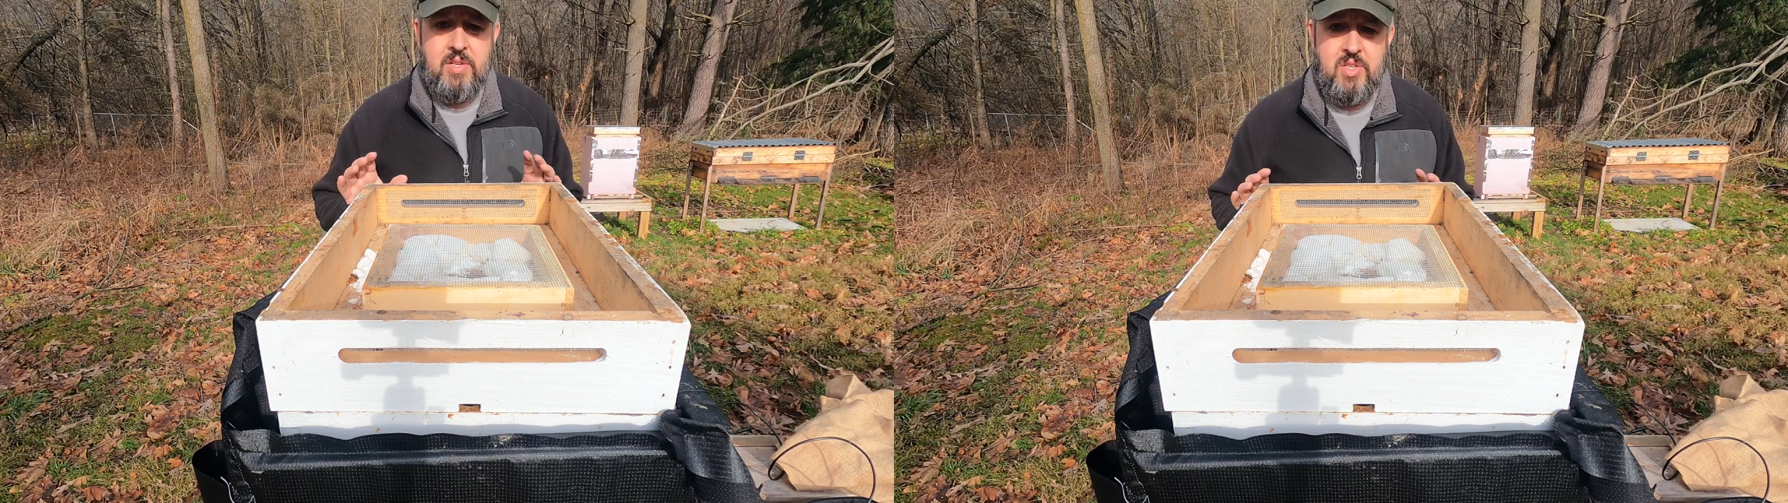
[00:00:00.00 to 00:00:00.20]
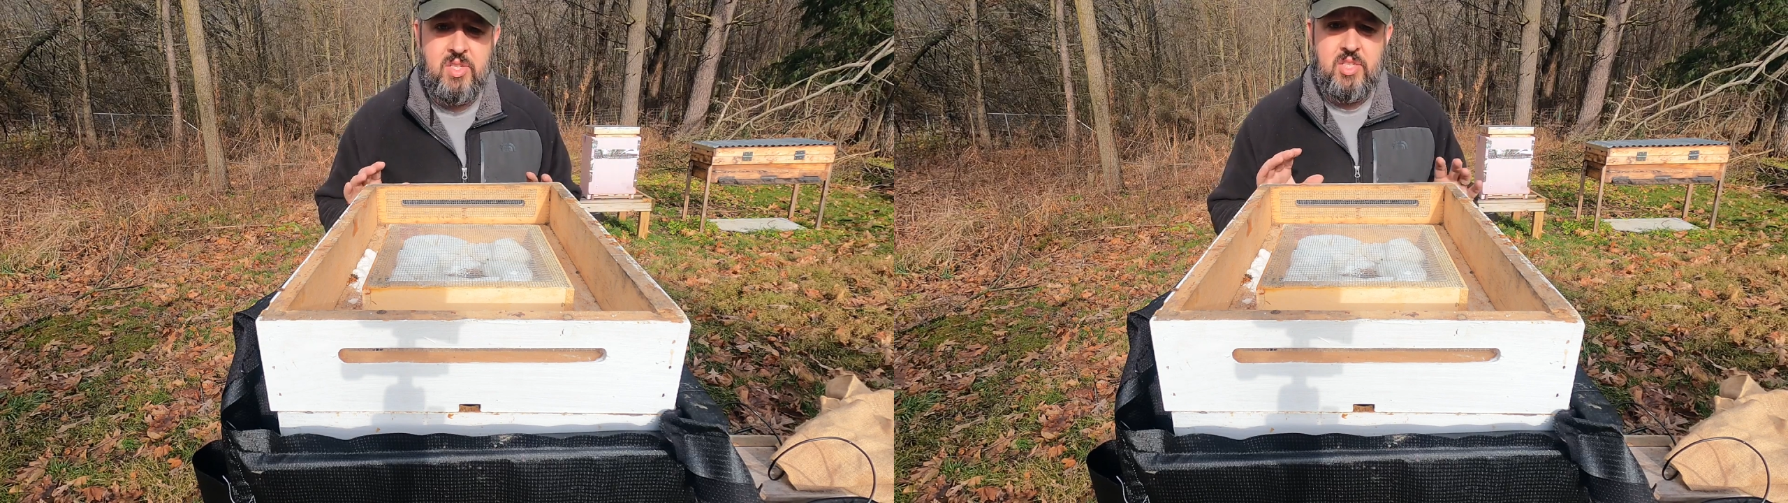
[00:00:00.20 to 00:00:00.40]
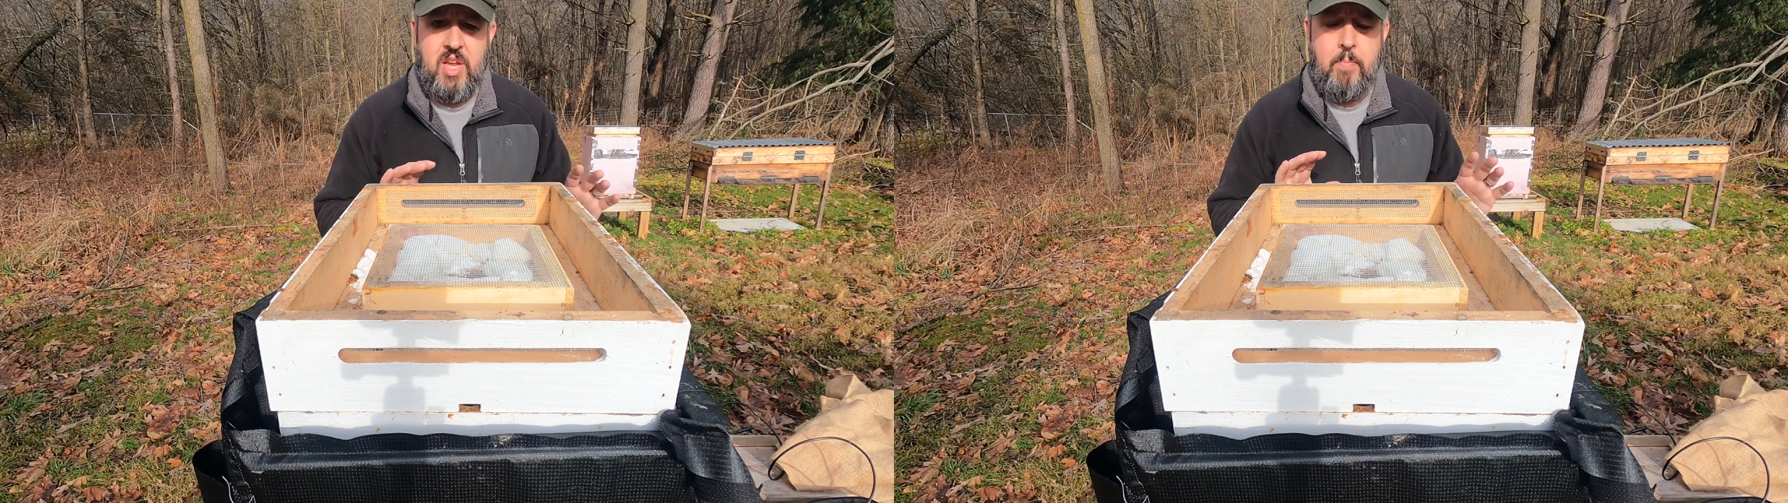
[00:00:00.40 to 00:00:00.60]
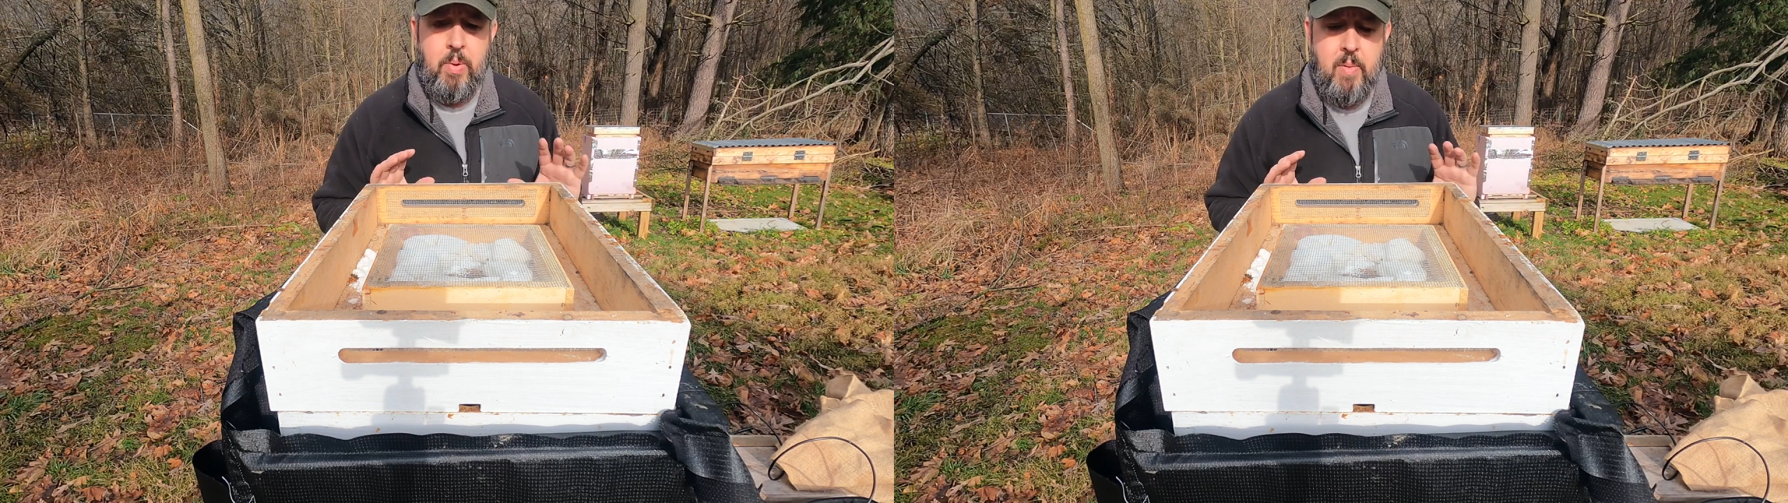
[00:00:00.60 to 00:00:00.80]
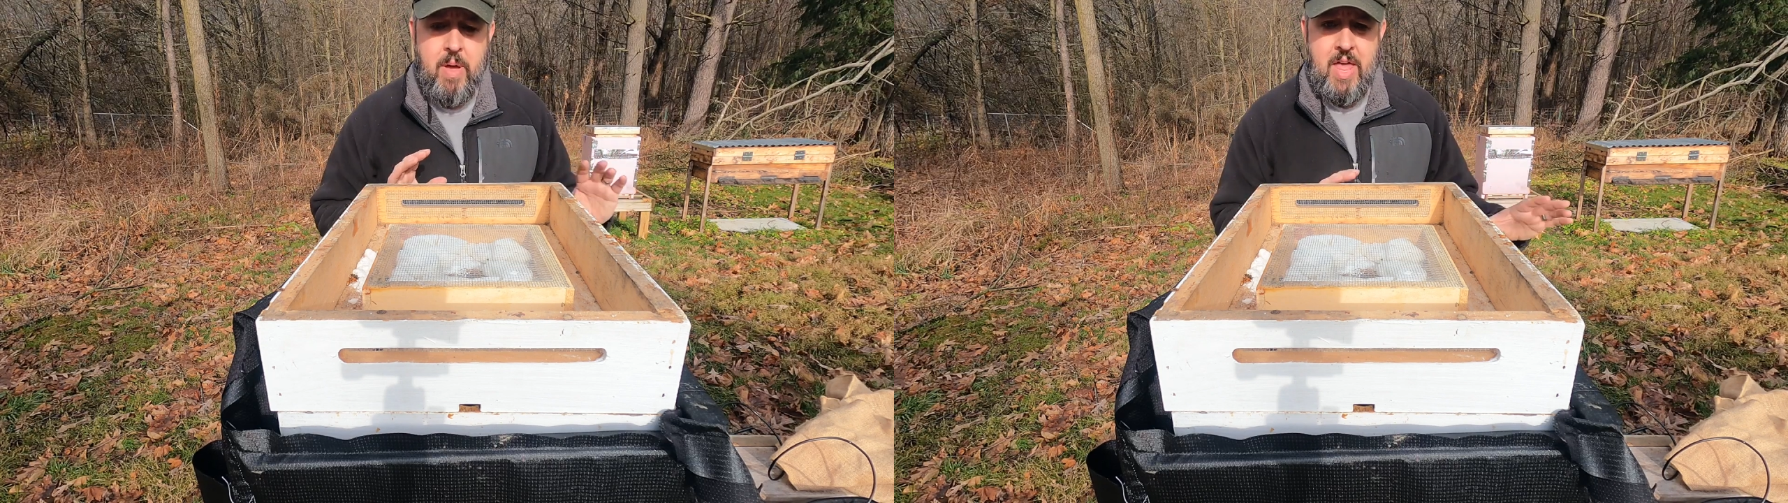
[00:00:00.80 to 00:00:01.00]
to
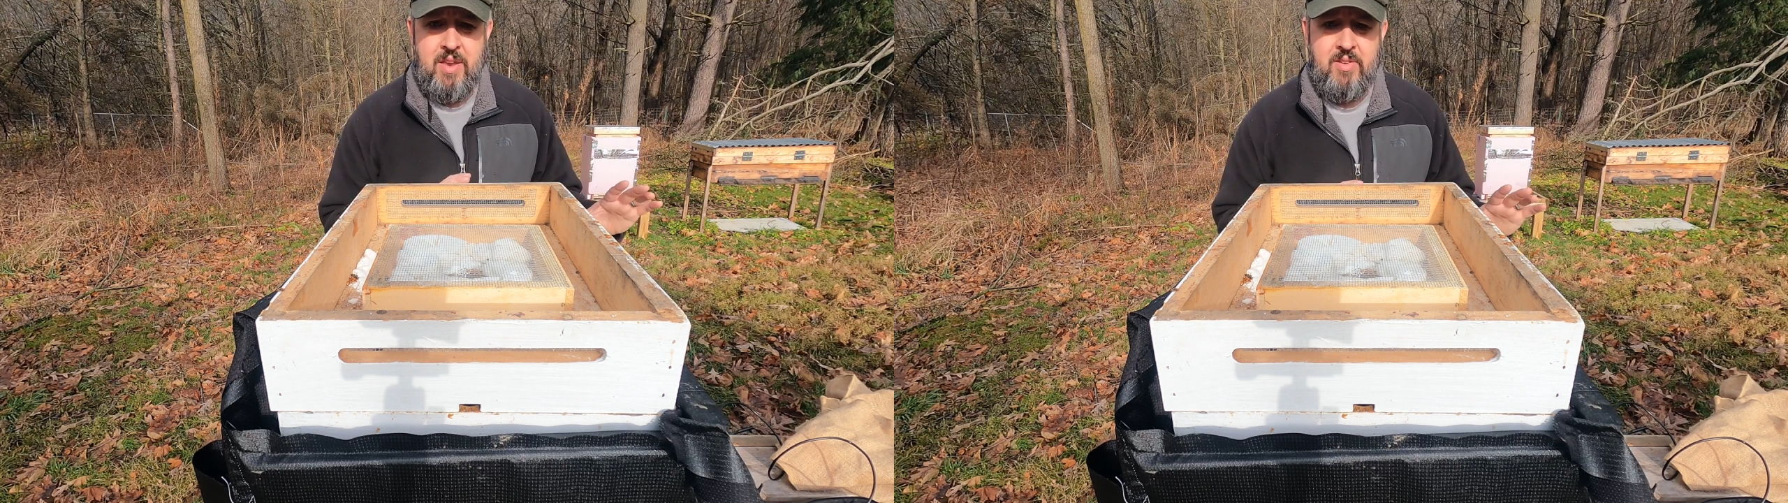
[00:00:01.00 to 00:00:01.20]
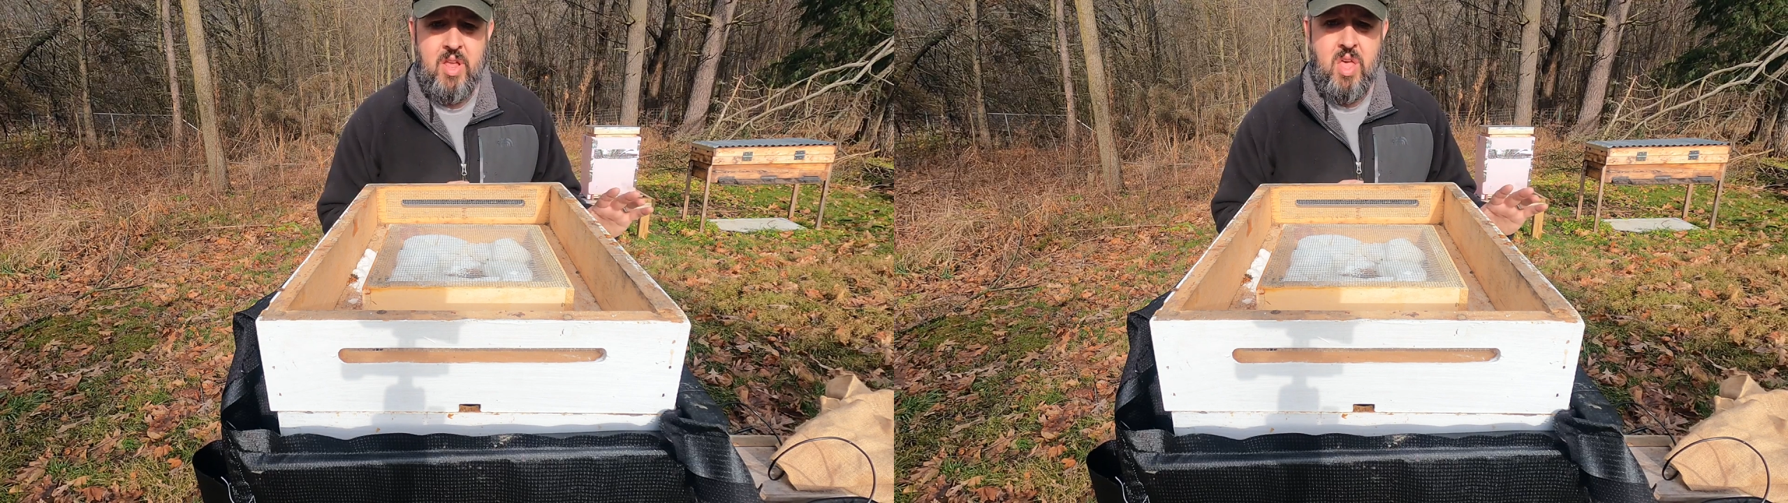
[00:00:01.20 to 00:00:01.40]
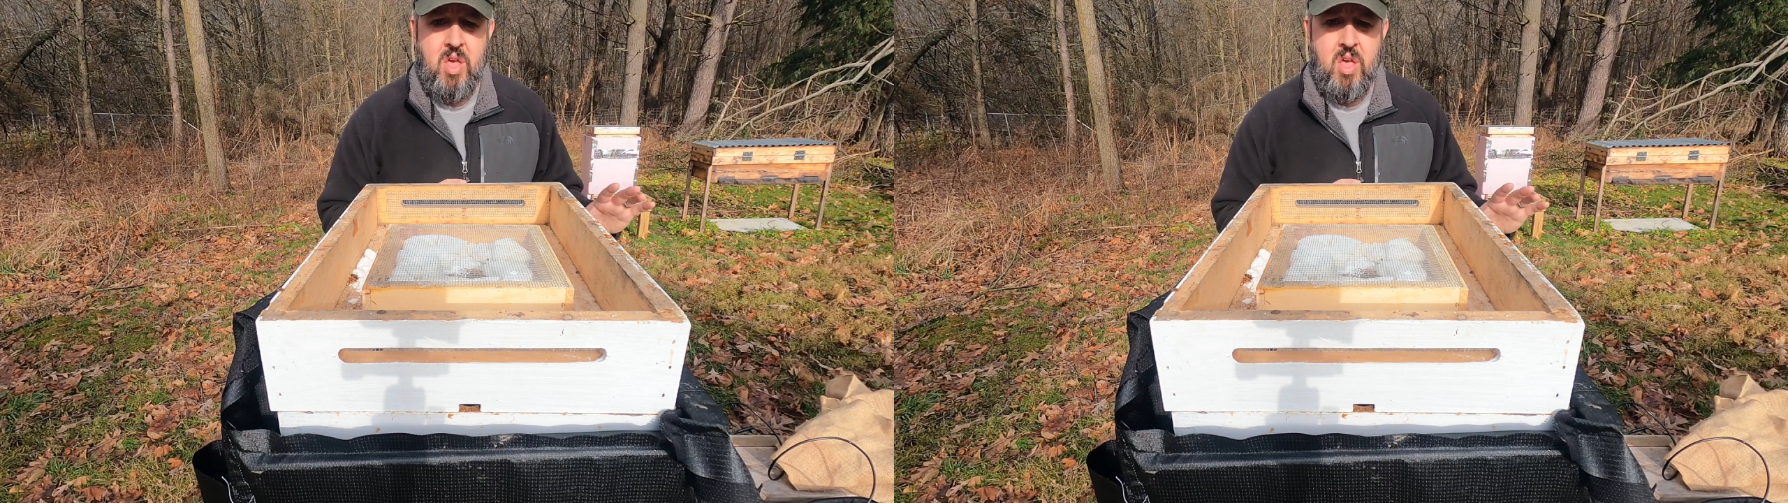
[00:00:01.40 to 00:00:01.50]
supplement